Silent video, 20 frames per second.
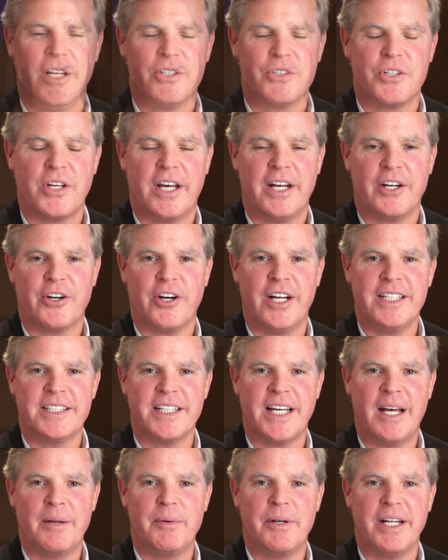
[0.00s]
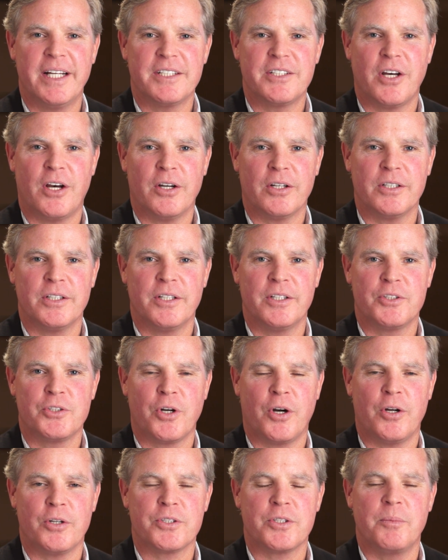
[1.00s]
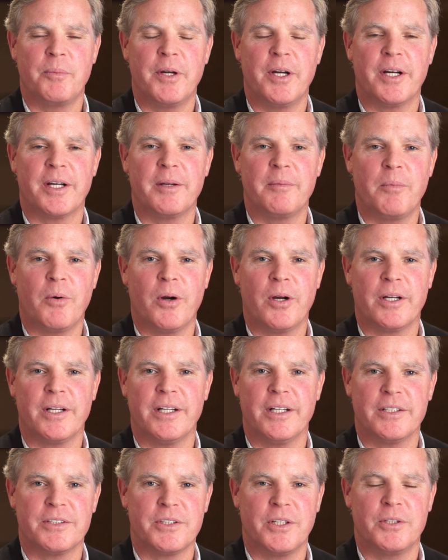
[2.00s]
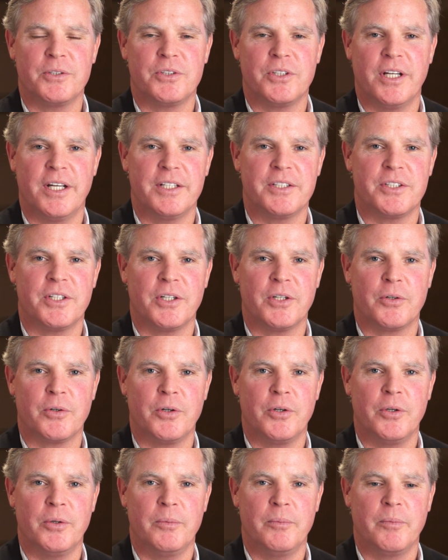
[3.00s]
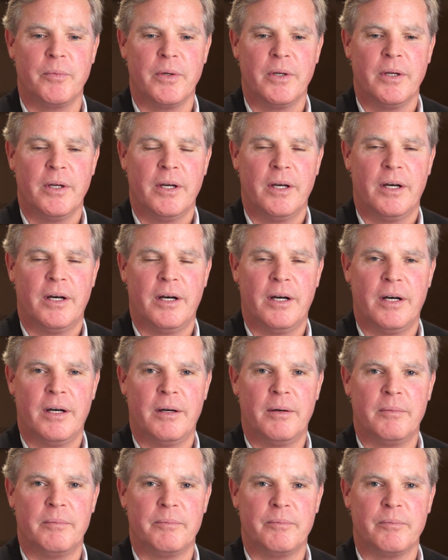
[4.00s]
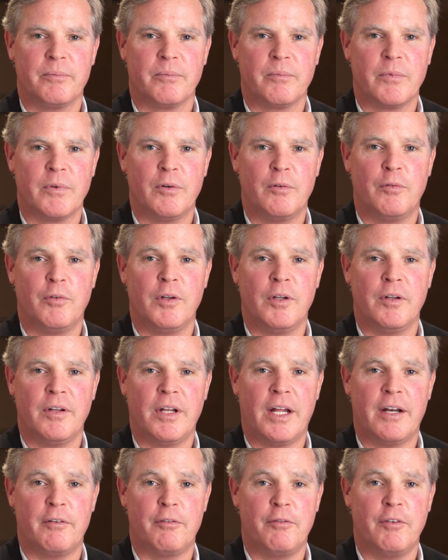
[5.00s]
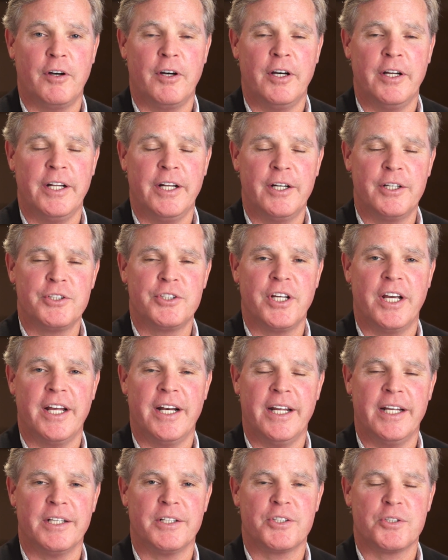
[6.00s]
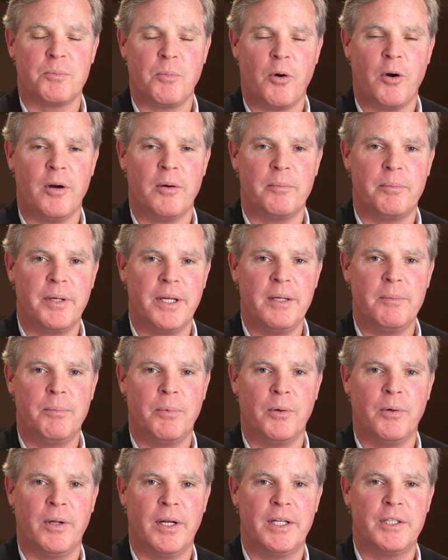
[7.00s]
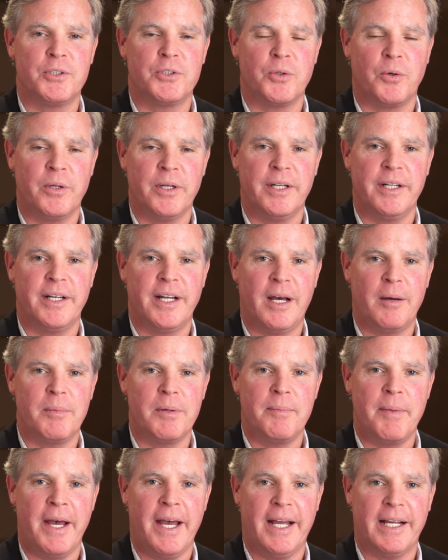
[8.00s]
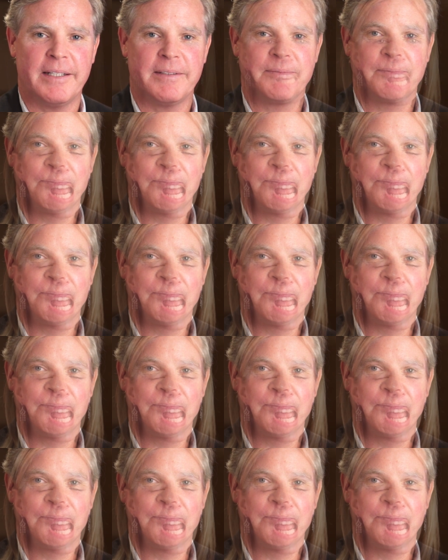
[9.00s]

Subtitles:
So I had a great time today talking to the Charleston American Marketing Association group. Full of a lot of fun, energetic, smart people. I enjoyed it and I'll be back.